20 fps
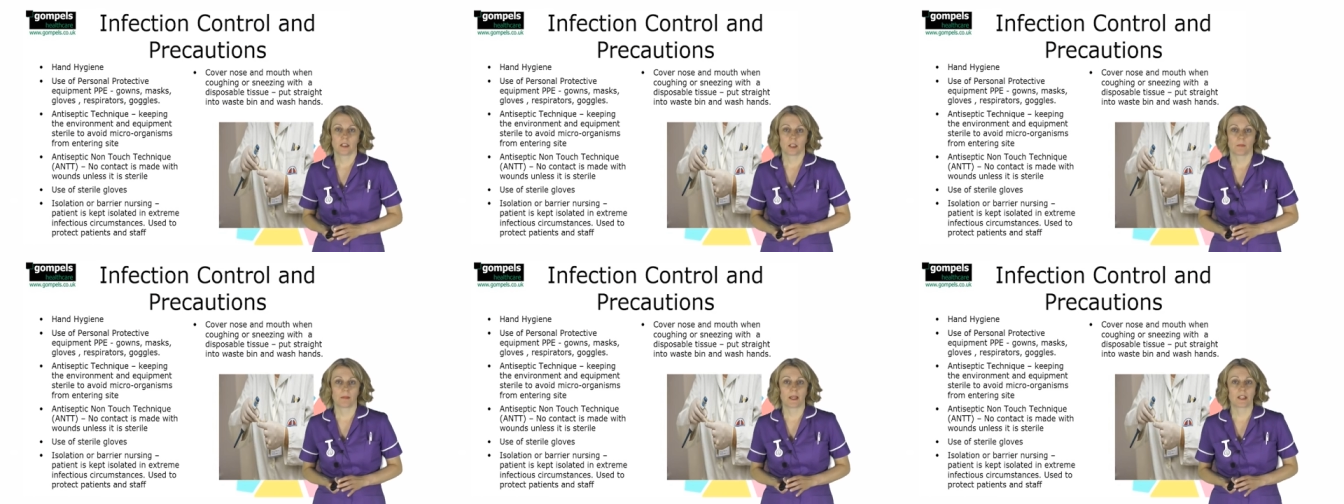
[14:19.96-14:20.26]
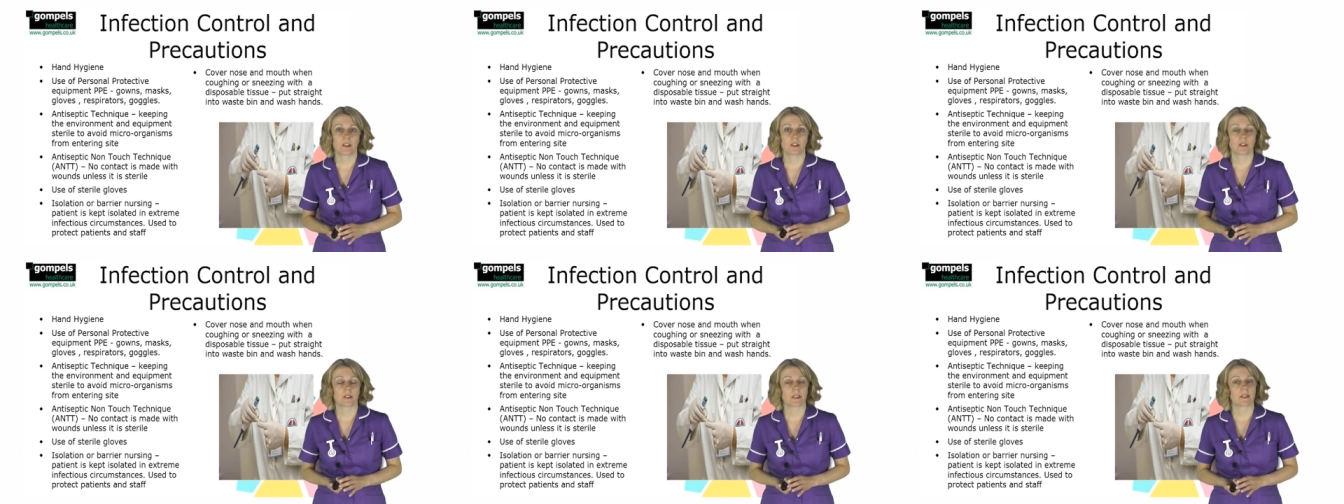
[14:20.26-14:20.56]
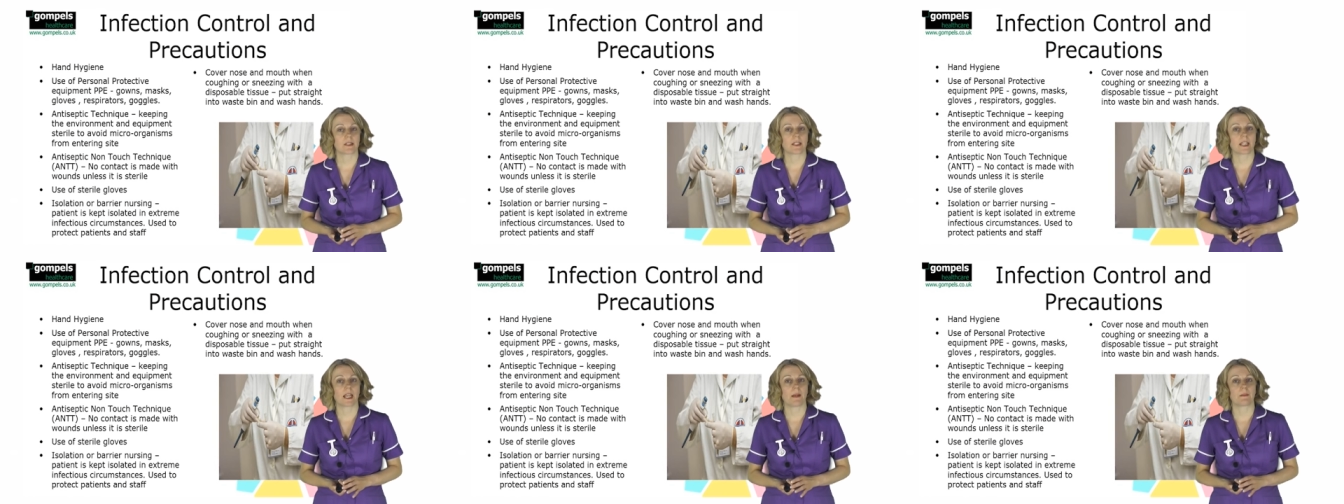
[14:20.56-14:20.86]
The patient
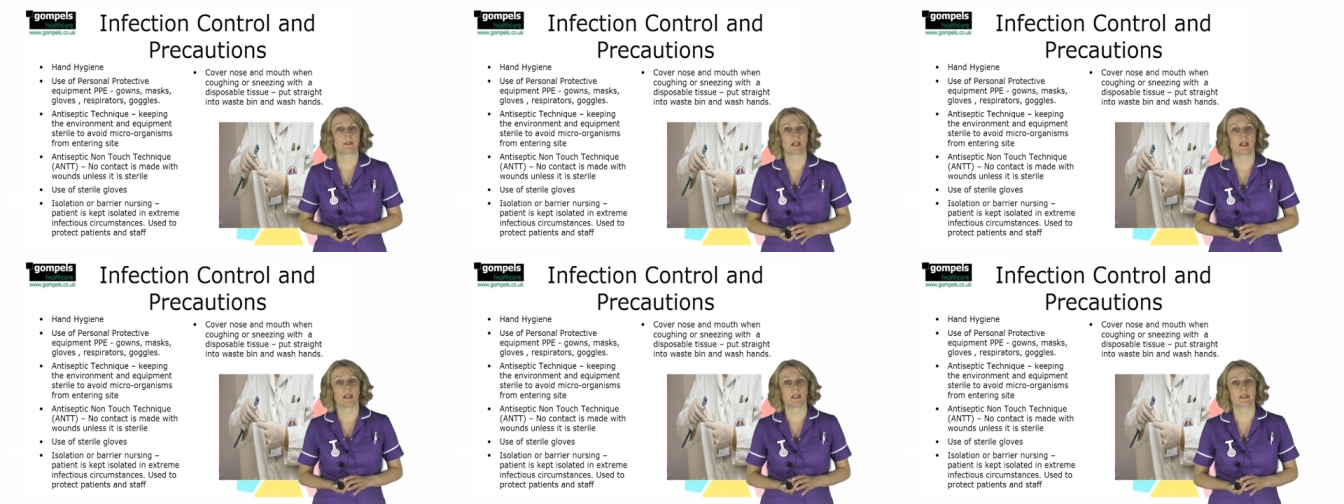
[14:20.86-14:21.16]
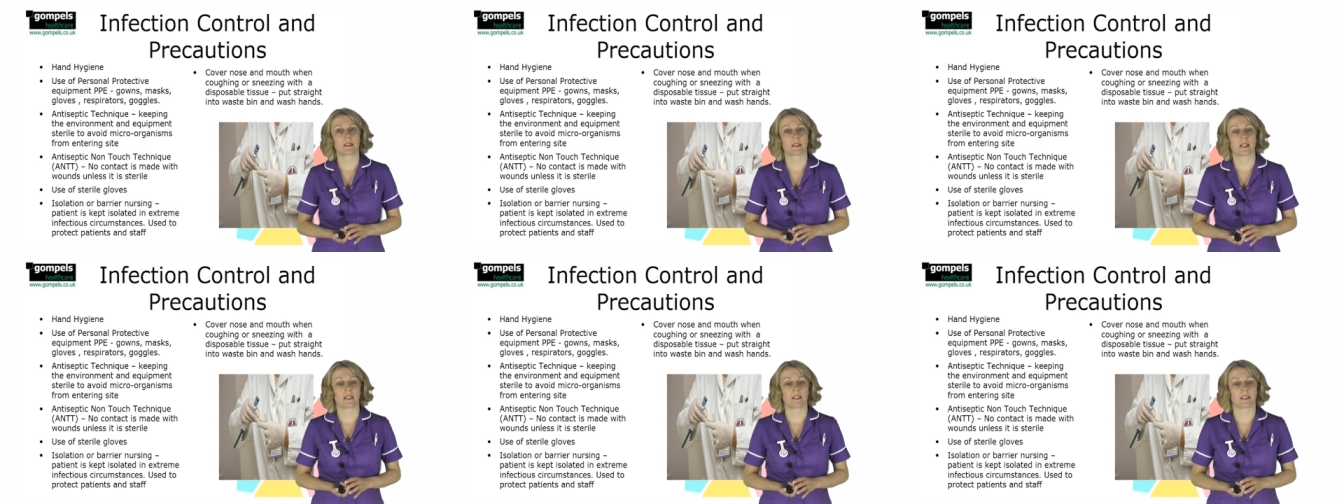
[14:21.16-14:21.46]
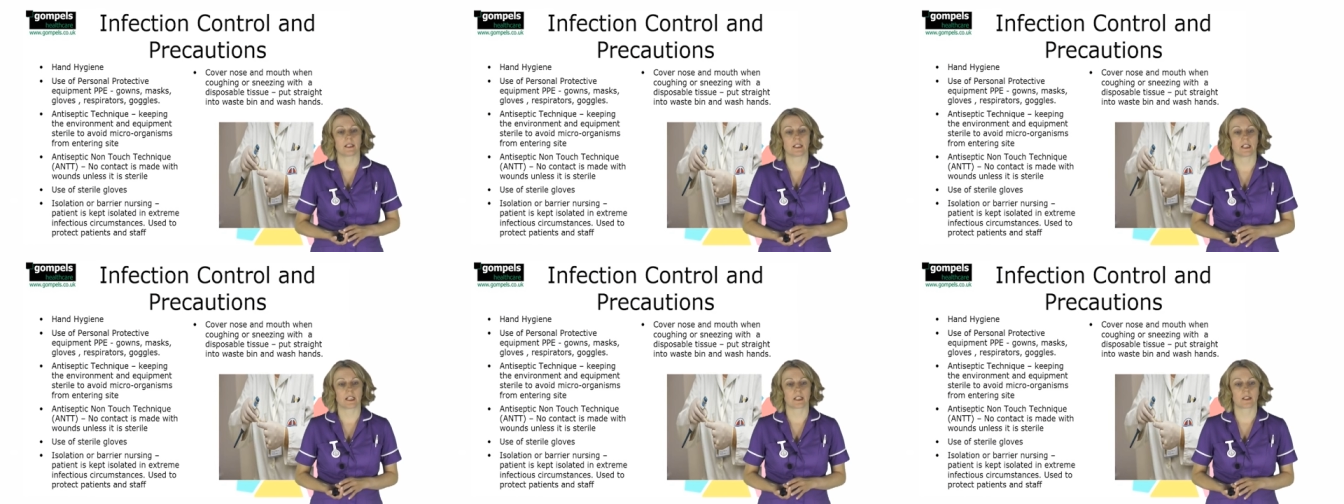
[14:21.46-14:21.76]
is kept
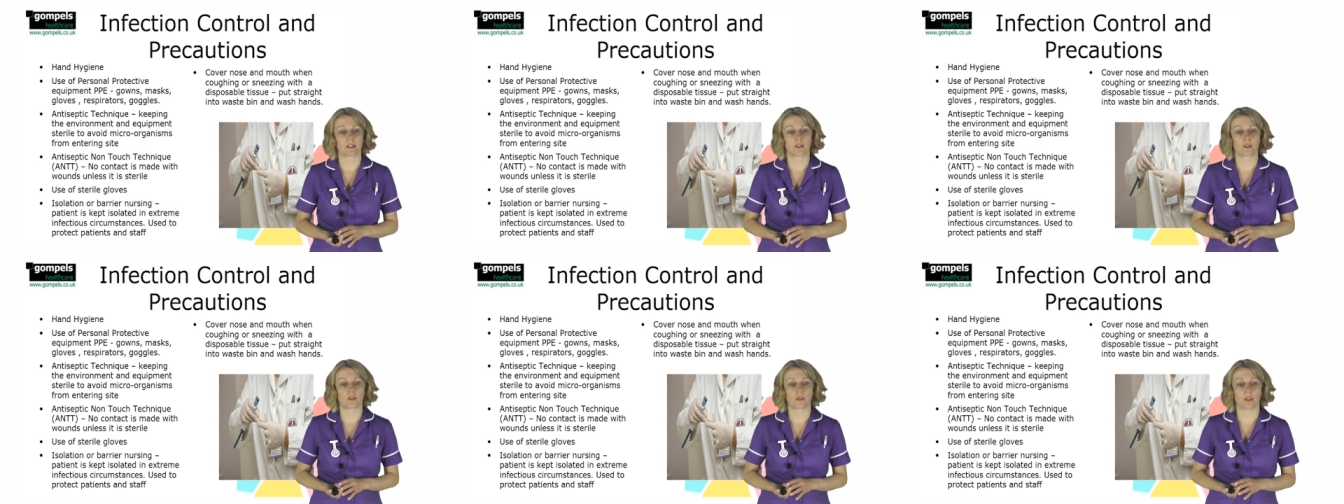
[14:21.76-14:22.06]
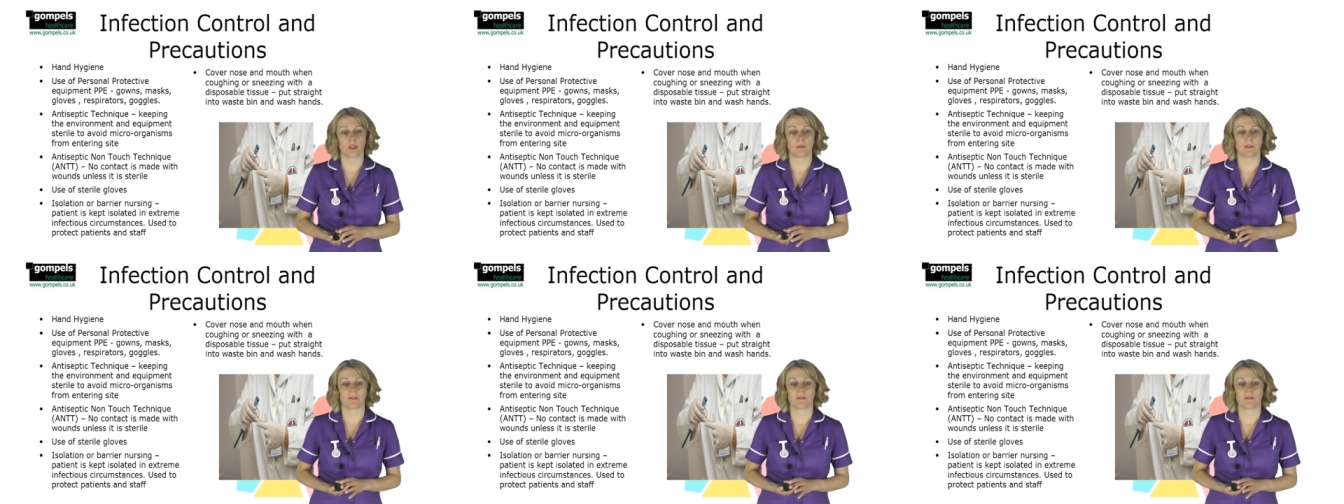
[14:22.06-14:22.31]
isolated in extreme